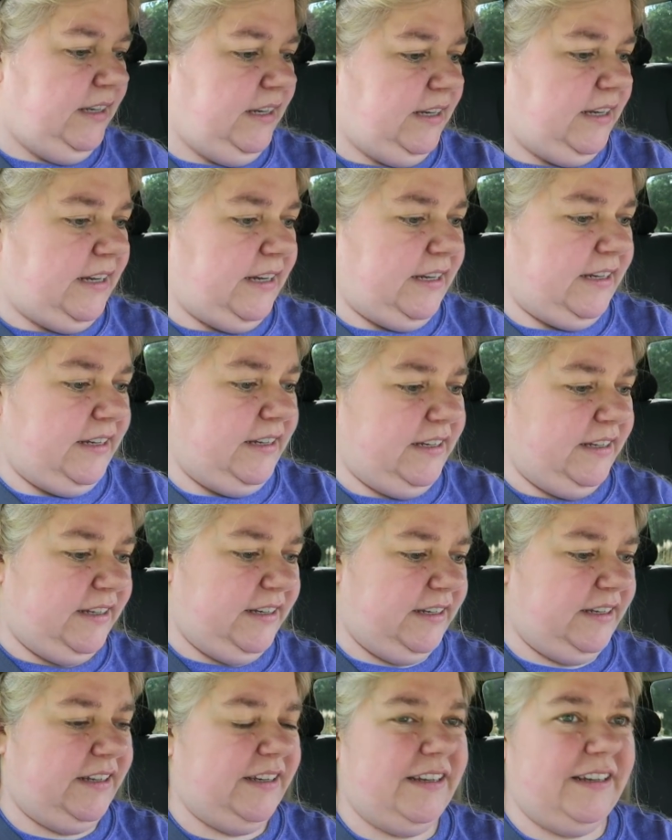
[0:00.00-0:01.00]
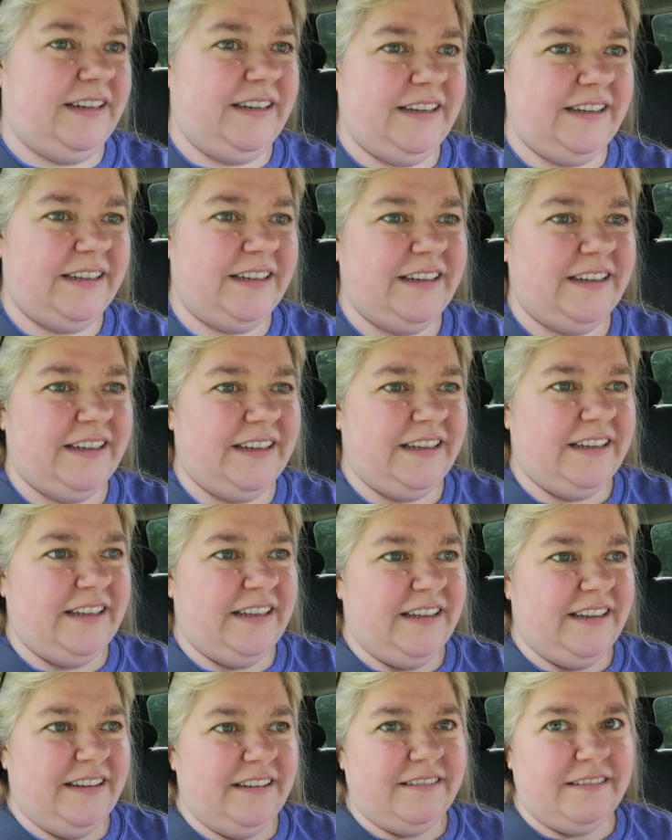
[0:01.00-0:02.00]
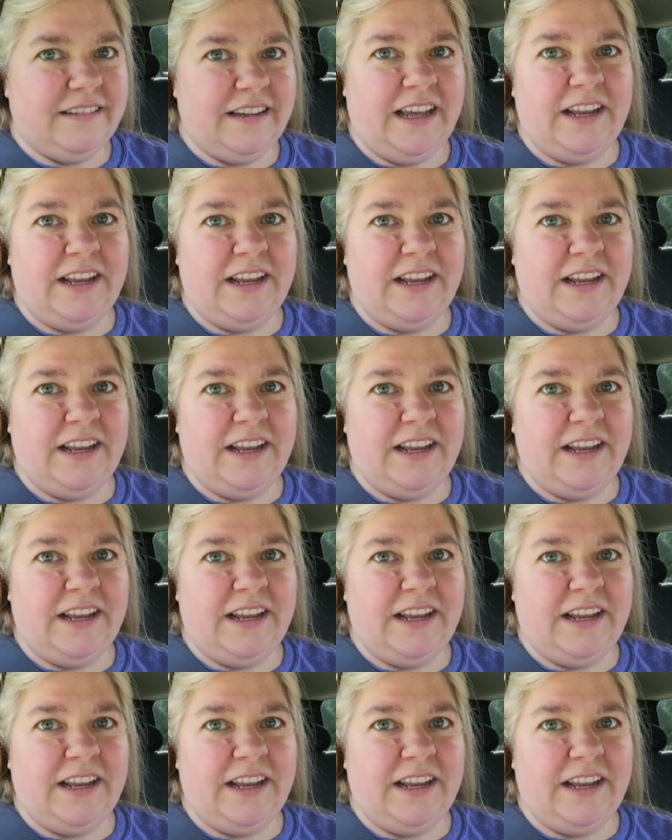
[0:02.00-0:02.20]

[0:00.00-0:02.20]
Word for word: Yeah. Your smoothie made it smell terrible.